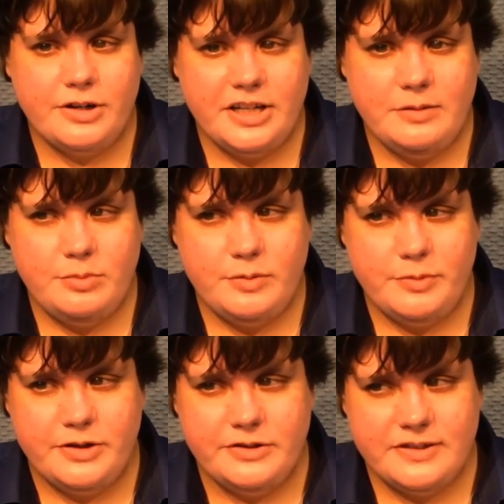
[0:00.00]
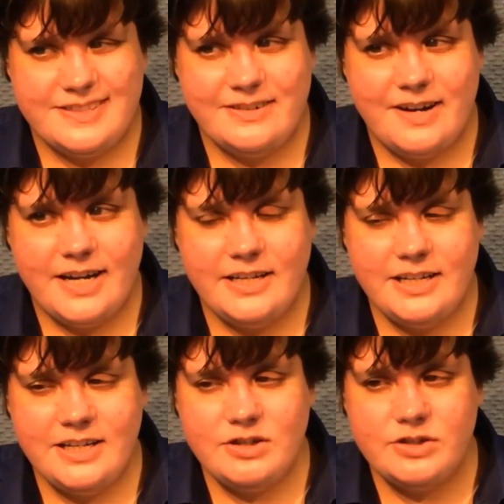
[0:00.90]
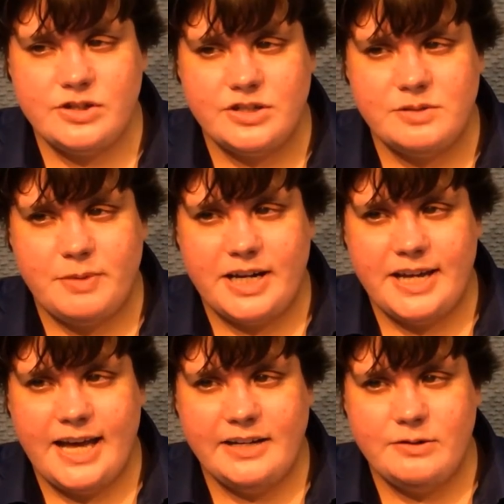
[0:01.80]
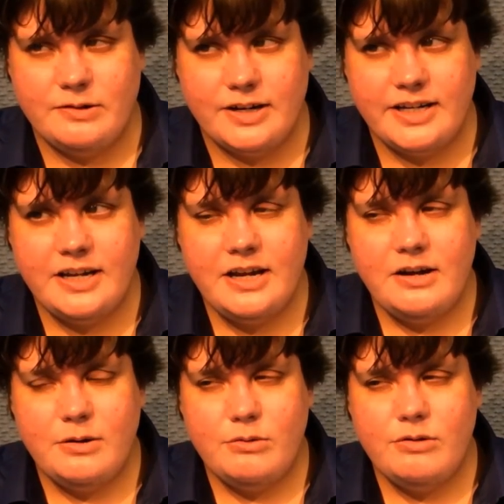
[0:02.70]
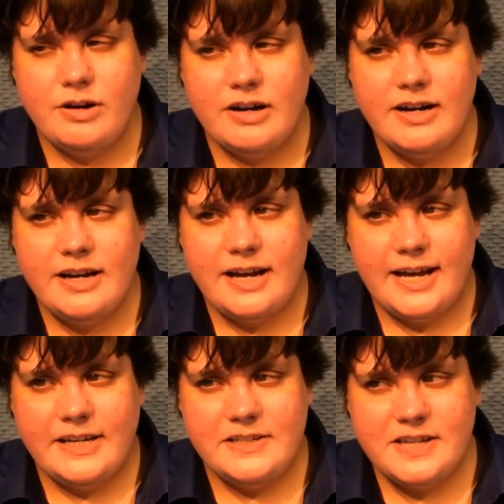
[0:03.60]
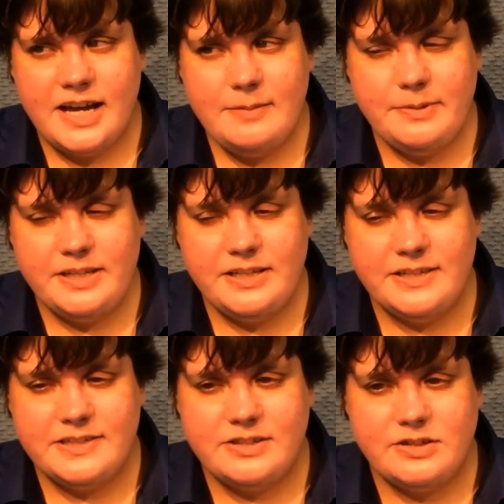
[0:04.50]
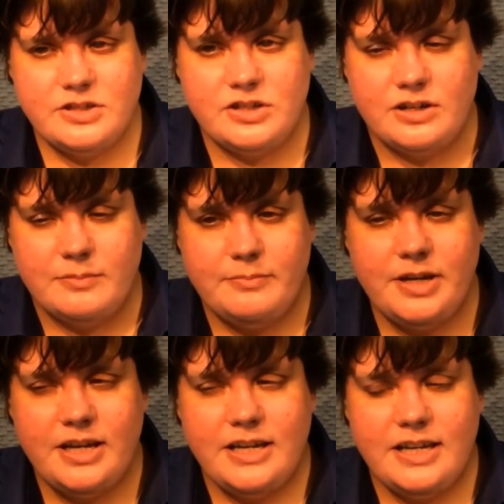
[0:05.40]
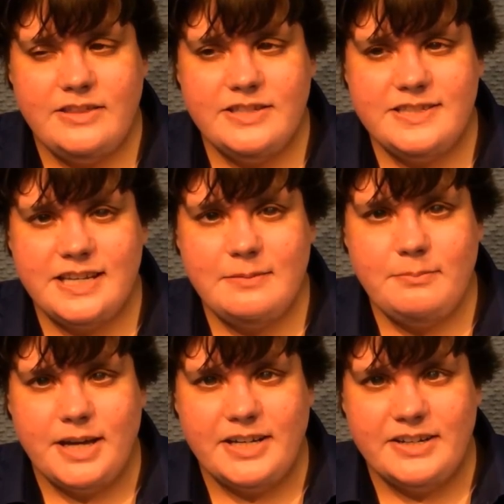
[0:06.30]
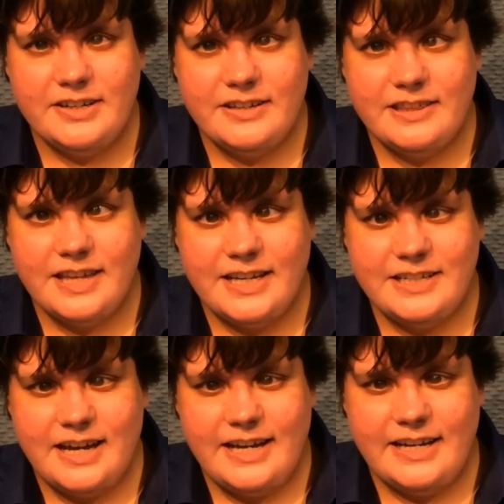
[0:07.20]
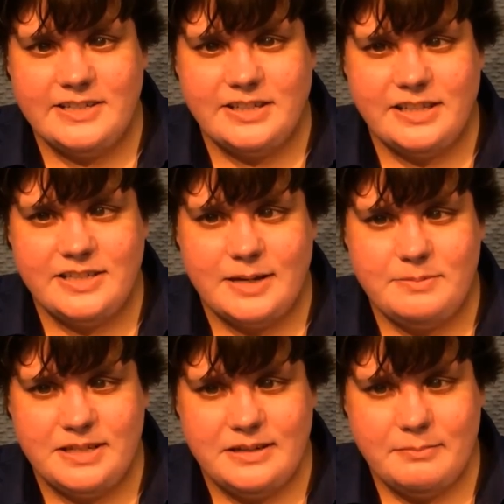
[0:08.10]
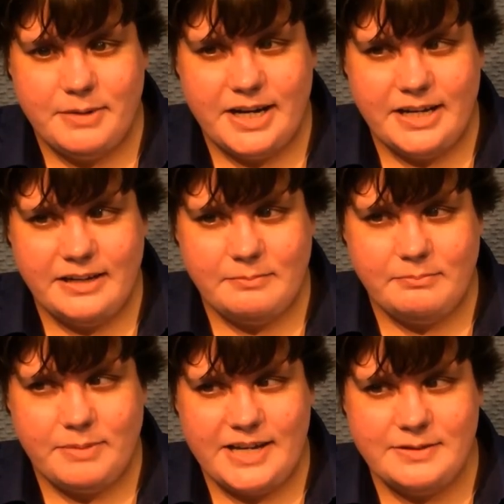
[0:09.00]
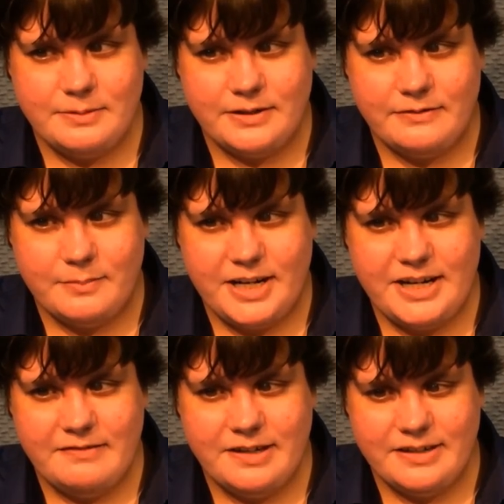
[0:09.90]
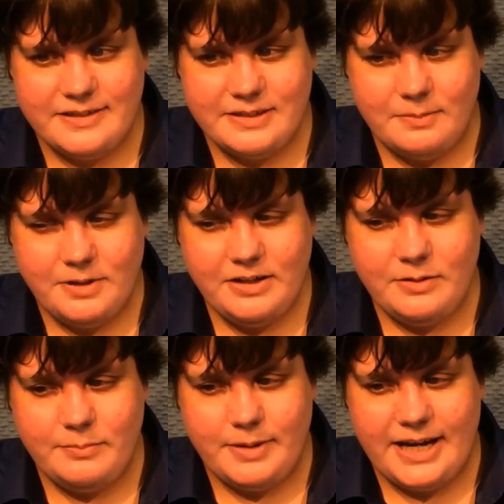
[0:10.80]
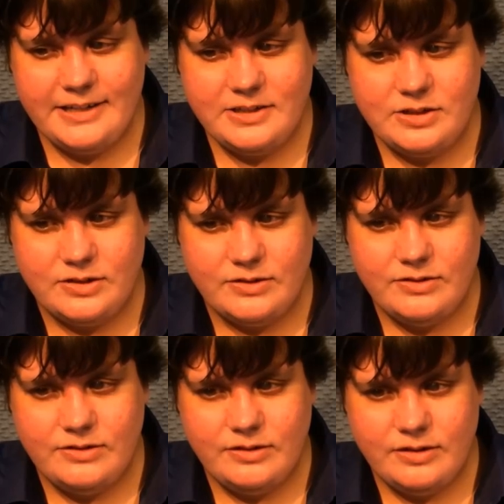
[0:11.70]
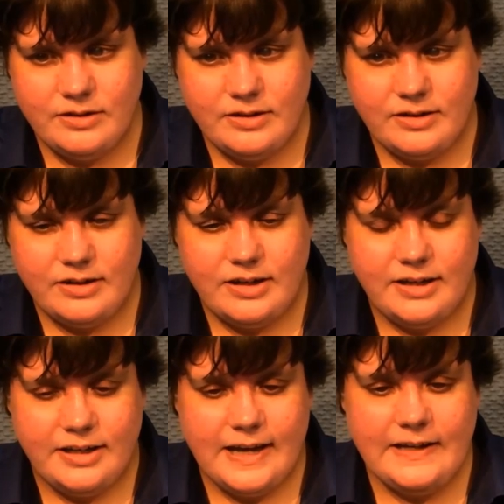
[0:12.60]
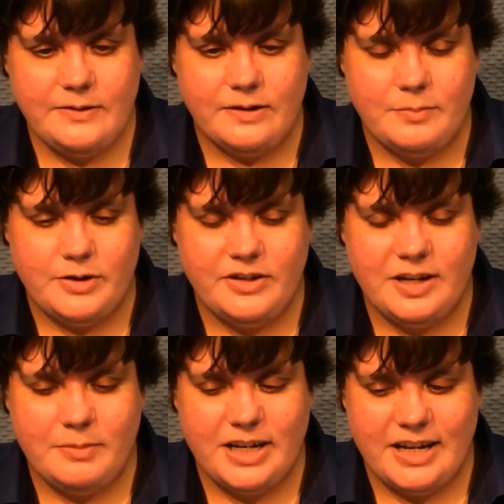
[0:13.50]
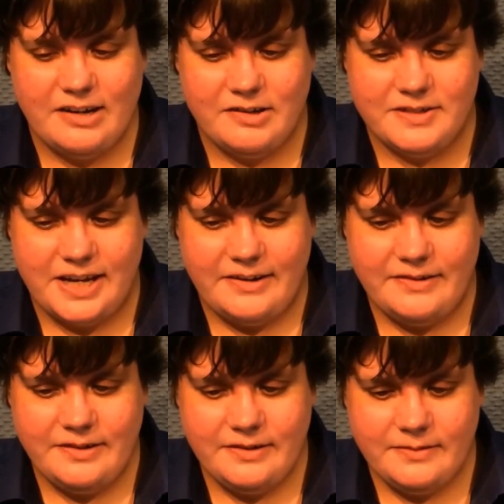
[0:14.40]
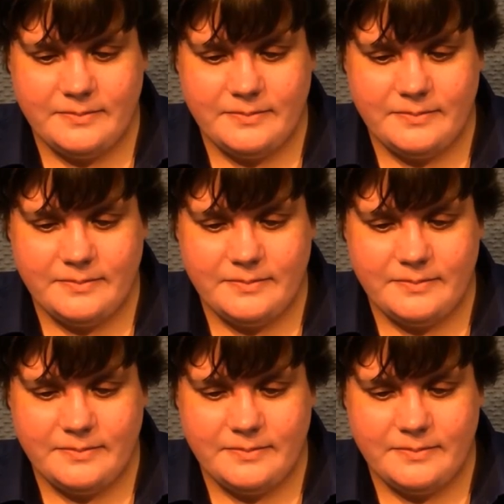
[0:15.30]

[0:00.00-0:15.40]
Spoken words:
word input mode, so I can either search by category or I can type in a search term in the same manner that I actually typed in my password for my network. So I'm going to go back to category mode, and I'm going to arrow down.